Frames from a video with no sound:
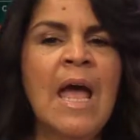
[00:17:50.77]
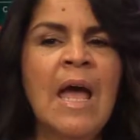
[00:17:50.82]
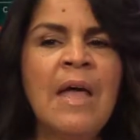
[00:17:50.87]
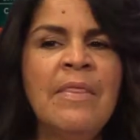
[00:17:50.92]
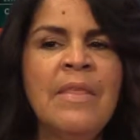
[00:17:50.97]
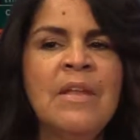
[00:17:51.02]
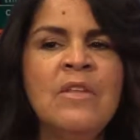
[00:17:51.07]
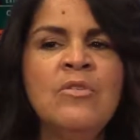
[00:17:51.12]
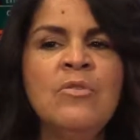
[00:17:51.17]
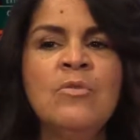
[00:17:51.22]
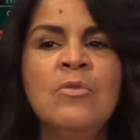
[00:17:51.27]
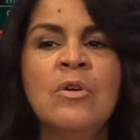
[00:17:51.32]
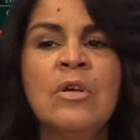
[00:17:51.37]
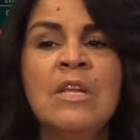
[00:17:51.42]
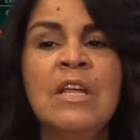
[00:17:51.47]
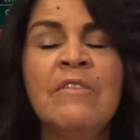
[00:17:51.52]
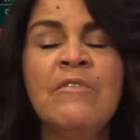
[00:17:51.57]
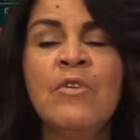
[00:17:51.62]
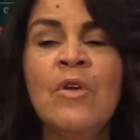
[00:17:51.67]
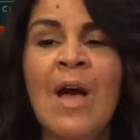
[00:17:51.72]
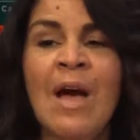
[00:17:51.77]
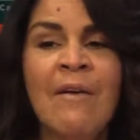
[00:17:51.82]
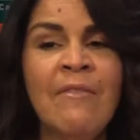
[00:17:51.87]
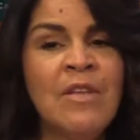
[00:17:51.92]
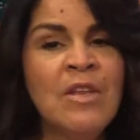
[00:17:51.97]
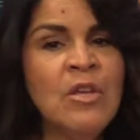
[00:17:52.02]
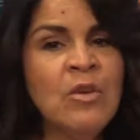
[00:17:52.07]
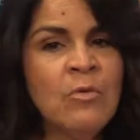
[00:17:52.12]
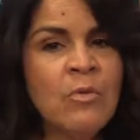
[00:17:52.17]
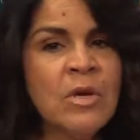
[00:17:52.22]
And then you could, if you have
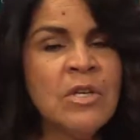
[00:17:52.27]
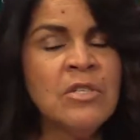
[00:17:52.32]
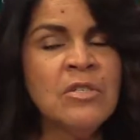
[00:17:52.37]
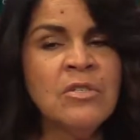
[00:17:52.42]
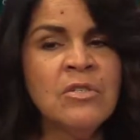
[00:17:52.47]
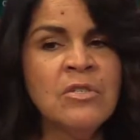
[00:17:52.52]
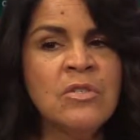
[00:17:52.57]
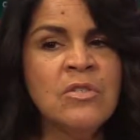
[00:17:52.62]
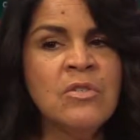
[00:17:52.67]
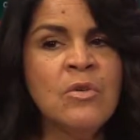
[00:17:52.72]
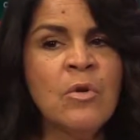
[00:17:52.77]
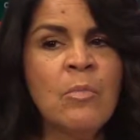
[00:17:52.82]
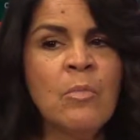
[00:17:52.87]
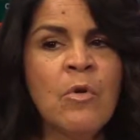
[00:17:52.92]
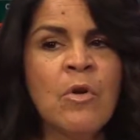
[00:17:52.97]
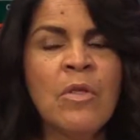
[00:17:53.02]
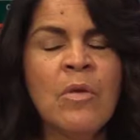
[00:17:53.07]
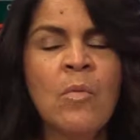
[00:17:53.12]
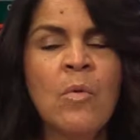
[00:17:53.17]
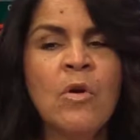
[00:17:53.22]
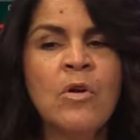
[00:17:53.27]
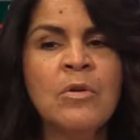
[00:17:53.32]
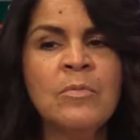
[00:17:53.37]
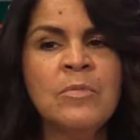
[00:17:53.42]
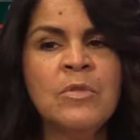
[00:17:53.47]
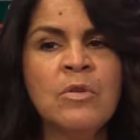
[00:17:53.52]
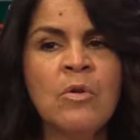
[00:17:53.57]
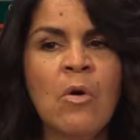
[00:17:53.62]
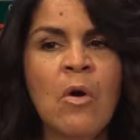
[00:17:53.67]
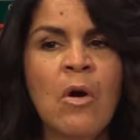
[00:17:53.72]
any questions, you're more than
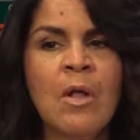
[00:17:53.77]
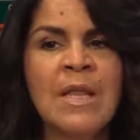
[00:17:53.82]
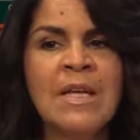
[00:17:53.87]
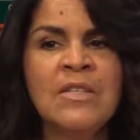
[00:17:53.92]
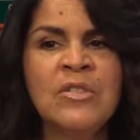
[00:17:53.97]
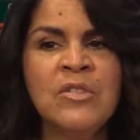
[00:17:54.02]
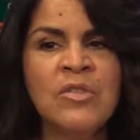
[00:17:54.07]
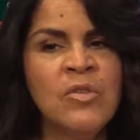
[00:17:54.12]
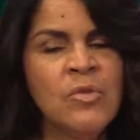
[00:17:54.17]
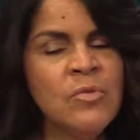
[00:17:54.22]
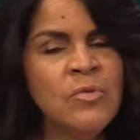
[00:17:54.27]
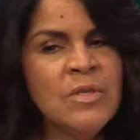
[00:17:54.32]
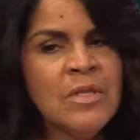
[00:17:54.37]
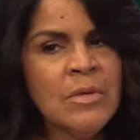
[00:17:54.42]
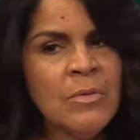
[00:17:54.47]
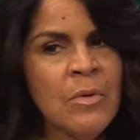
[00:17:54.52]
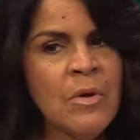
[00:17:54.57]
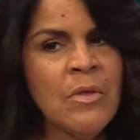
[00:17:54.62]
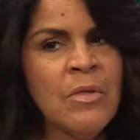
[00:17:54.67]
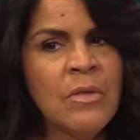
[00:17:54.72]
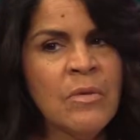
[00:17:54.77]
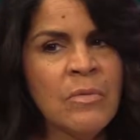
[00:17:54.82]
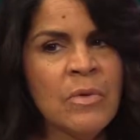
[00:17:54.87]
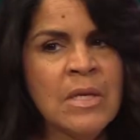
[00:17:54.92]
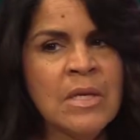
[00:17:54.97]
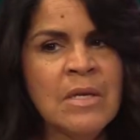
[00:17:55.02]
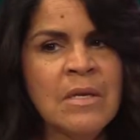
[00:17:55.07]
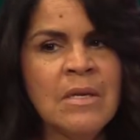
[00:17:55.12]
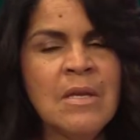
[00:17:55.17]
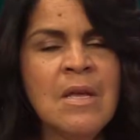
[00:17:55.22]
welcome to call at
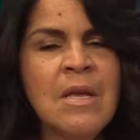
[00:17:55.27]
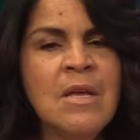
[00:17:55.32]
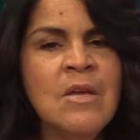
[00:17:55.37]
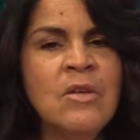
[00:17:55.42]
203